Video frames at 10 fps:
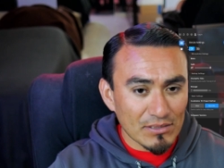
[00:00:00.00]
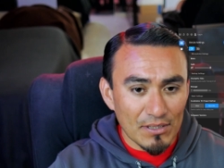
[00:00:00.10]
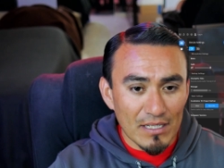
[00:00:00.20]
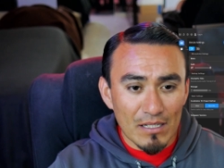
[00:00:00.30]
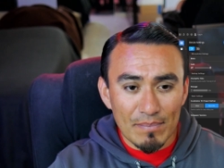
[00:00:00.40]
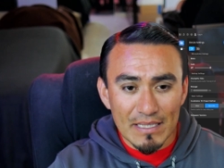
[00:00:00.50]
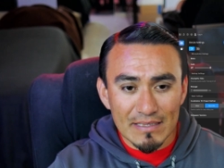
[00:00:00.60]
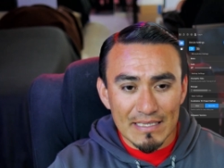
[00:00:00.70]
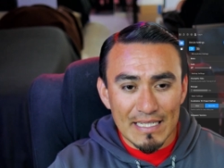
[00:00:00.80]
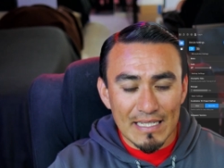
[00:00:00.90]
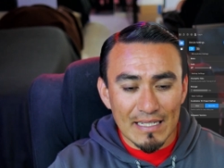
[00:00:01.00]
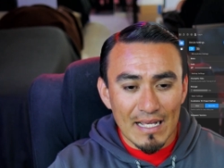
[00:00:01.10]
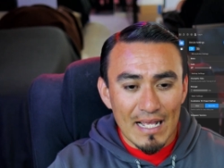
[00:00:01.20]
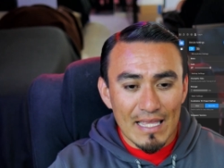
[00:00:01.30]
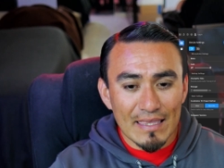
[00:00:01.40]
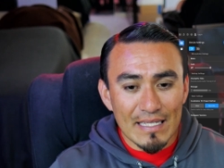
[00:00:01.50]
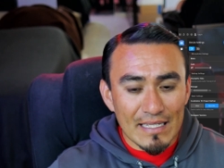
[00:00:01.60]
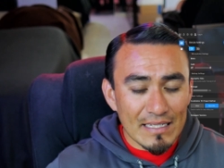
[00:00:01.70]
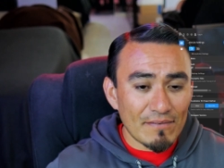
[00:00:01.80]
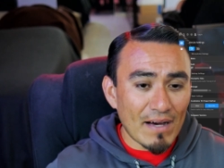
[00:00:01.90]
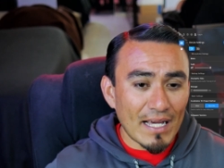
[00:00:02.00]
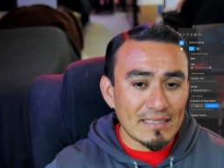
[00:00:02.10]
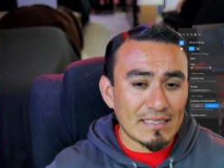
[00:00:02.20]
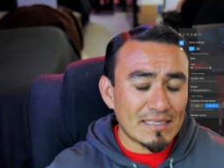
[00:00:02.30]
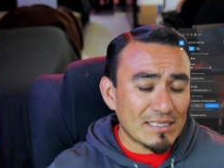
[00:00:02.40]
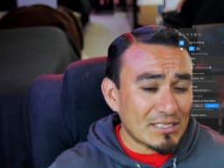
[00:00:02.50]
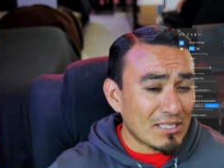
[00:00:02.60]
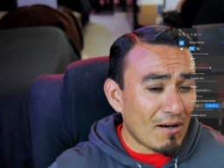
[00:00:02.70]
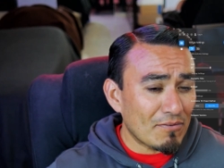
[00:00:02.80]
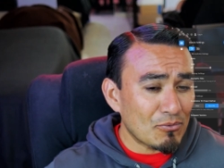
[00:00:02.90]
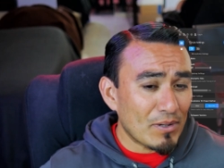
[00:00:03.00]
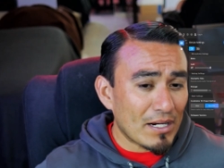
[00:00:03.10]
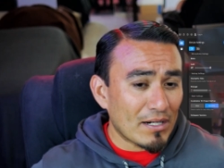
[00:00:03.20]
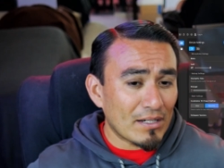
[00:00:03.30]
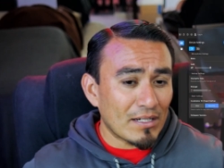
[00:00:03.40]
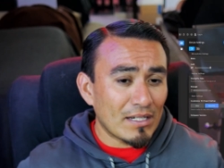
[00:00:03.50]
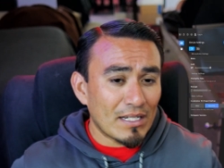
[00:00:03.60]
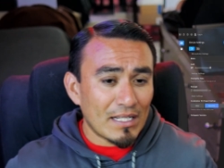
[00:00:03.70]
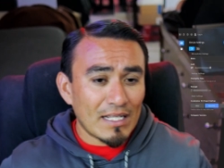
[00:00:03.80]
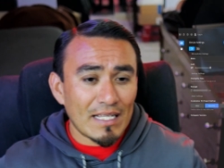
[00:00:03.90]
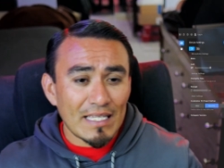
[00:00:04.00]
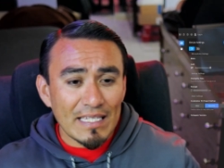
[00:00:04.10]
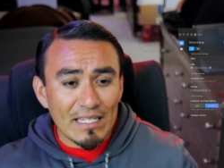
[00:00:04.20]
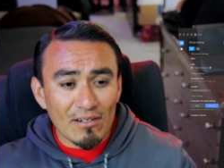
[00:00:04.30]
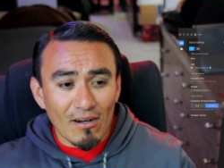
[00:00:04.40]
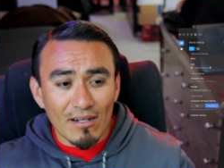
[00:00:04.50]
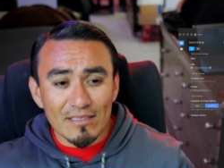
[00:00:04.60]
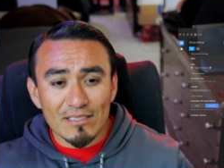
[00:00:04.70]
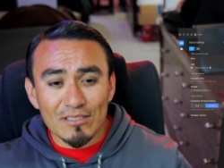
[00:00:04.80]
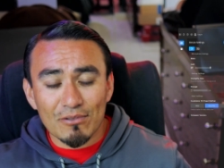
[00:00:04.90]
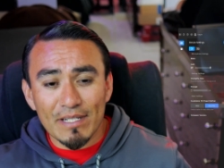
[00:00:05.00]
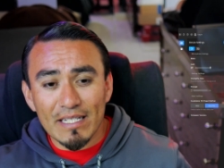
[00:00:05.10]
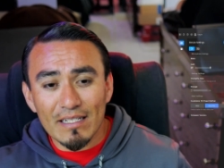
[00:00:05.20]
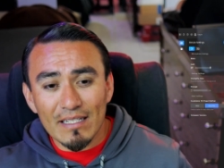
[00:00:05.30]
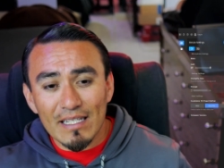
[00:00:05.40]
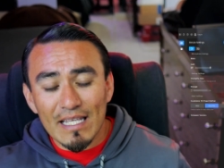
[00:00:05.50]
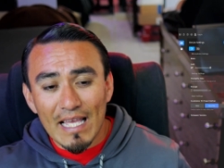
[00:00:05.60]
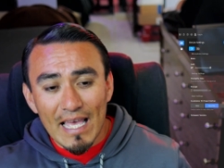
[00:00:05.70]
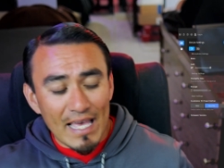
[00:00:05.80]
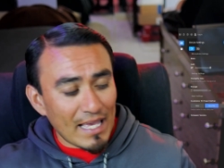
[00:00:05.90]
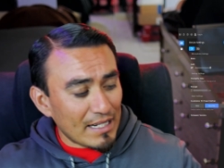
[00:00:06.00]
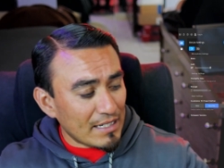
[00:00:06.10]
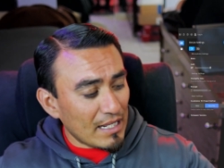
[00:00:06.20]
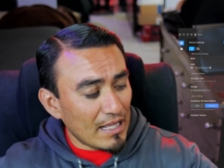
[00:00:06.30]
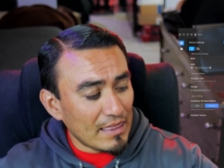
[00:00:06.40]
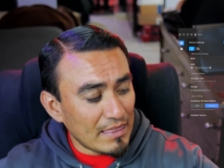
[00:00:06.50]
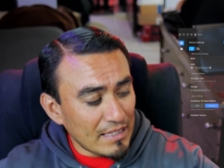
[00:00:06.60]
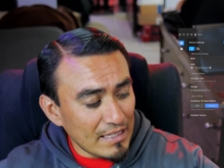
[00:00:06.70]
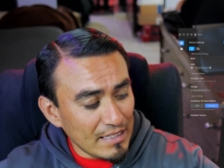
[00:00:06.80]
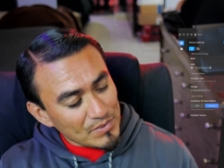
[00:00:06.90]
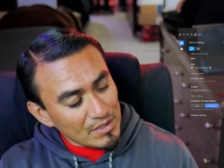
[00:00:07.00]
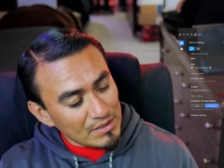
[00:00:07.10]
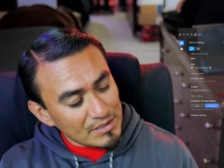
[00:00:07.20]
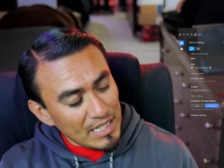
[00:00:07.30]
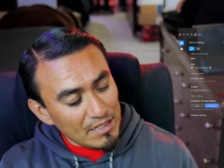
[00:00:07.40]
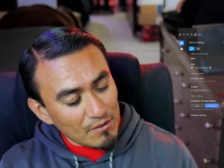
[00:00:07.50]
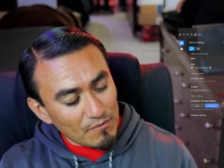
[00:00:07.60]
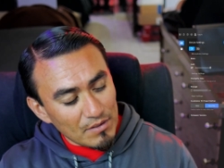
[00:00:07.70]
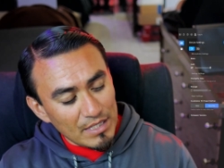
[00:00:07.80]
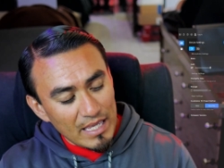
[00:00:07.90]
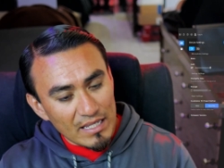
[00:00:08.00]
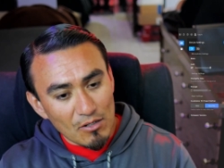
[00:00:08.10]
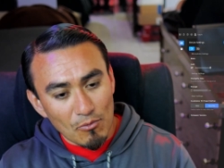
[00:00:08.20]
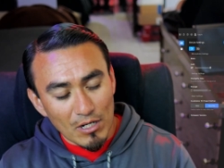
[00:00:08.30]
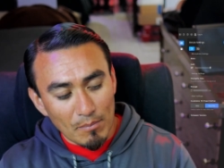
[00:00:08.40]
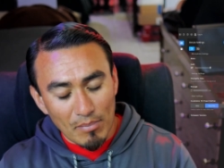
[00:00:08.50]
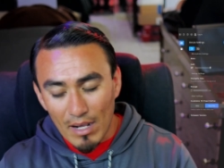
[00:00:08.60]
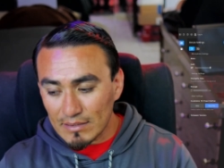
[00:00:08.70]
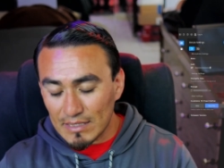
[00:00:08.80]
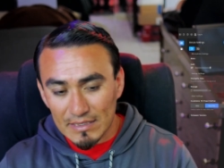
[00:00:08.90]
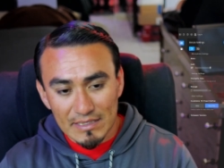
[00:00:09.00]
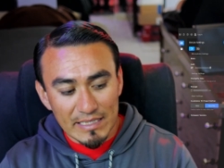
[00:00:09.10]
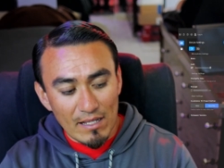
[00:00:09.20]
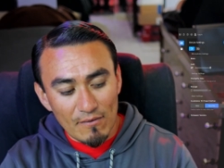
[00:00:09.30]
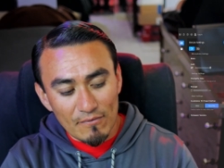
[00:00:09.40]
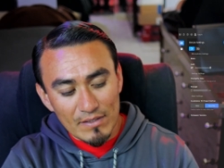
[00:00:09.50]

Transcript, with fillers: you're going to be seeing the device software here on screen. And the container for the Ankerwork box itself